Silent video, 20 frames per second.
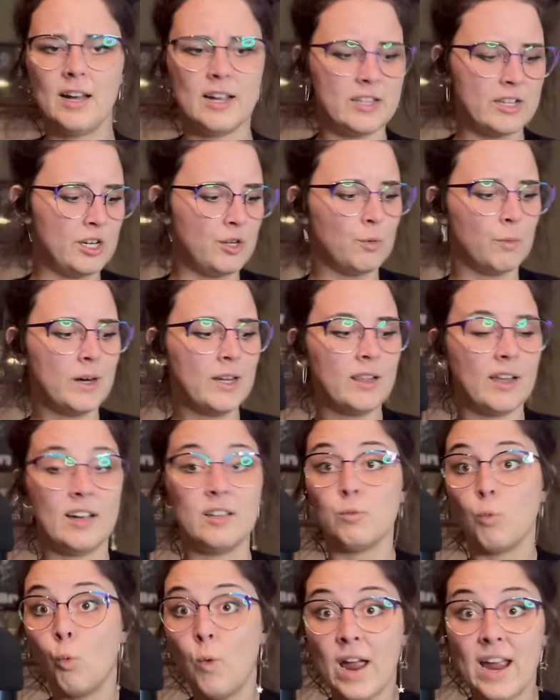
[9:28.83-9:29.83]
And then you
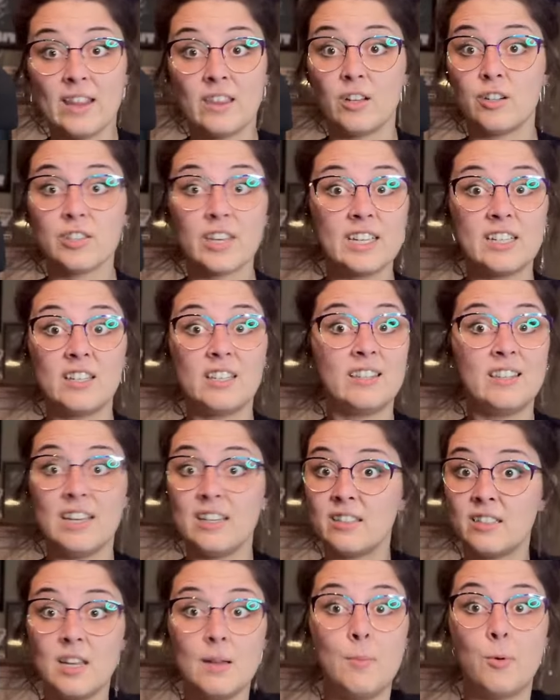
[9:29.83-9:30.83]
realize, wait, there's like
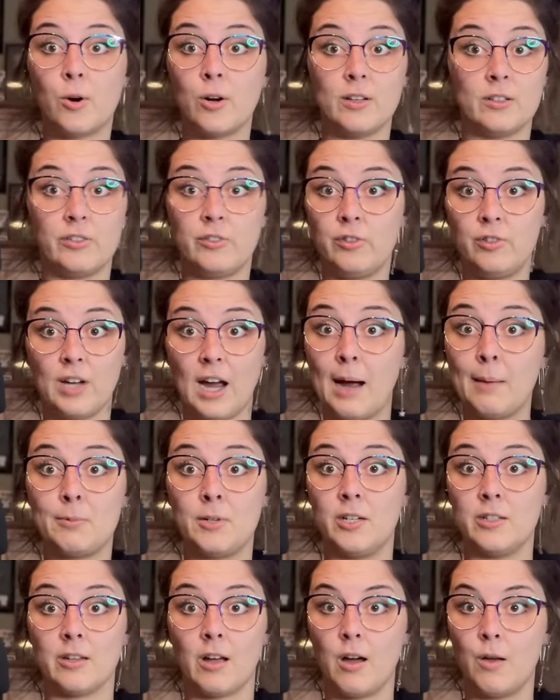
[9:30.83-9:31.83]
60 more
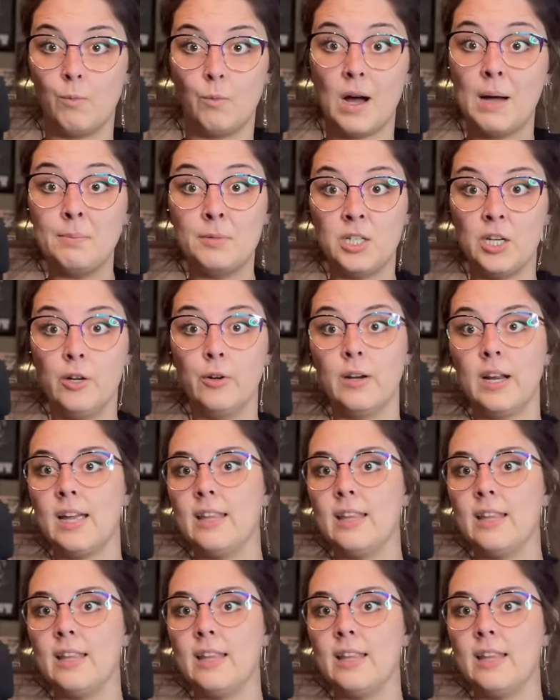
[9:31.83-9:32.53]
chapters on Webtoon.